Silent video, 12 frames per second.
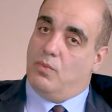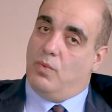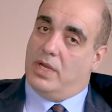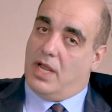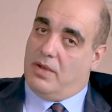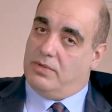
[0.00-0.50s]

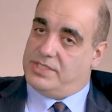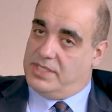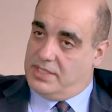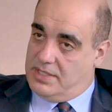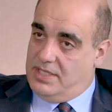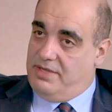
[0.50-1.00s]
when I was
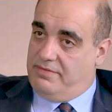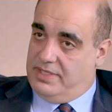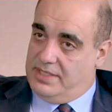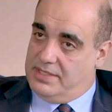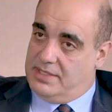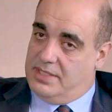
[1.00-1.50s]
at
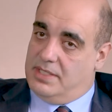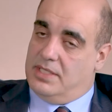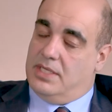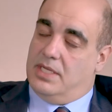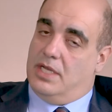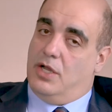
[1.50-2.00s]
Cleveland,
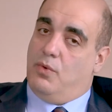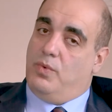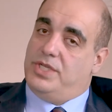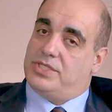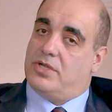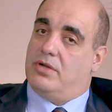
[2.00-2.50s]

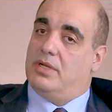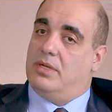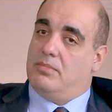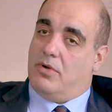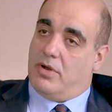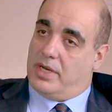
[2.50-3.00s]
we started
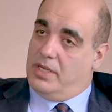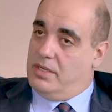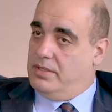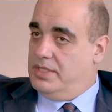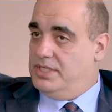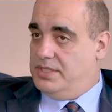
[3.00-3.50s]
embarking
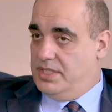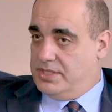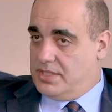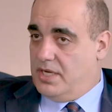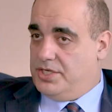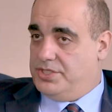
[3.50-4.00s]
on these
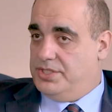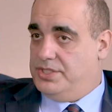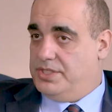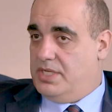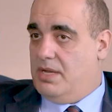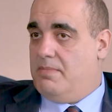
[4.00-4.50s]

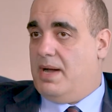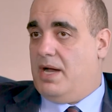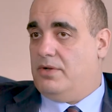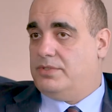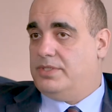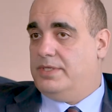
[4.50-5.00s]
discussions
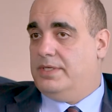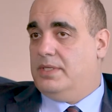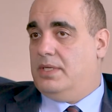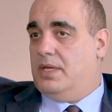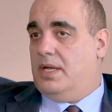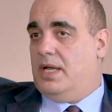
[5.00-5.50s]
about
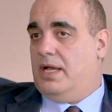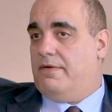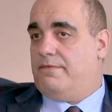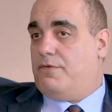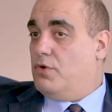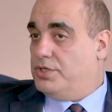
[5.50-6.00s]

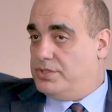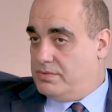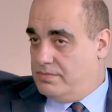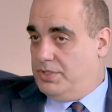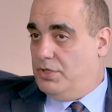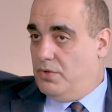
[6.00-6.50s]
first,
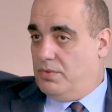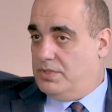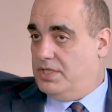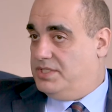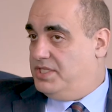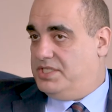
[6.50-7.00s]

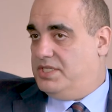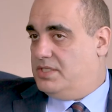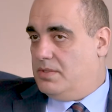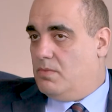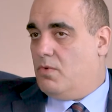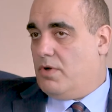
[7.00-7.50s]
does this
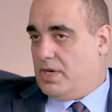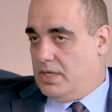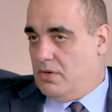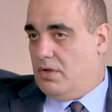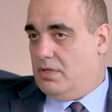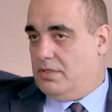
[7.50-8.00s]
system work
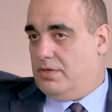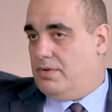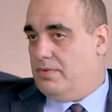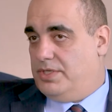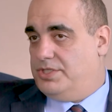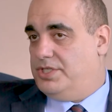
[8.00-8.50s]
at all, or are
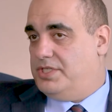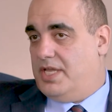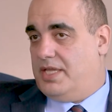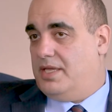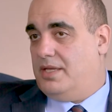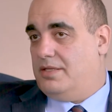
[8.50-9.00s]
we just
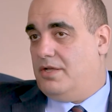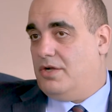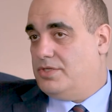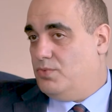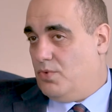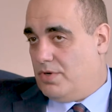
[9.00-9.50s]
taking
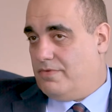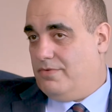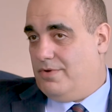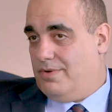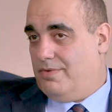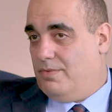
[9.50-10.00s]
Doug's
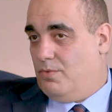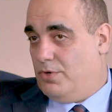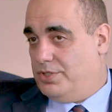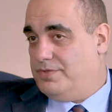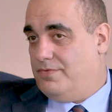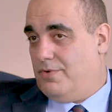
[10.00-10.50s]

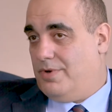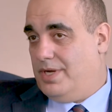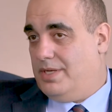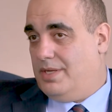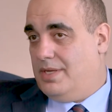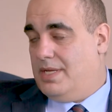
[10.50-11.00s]
words for it?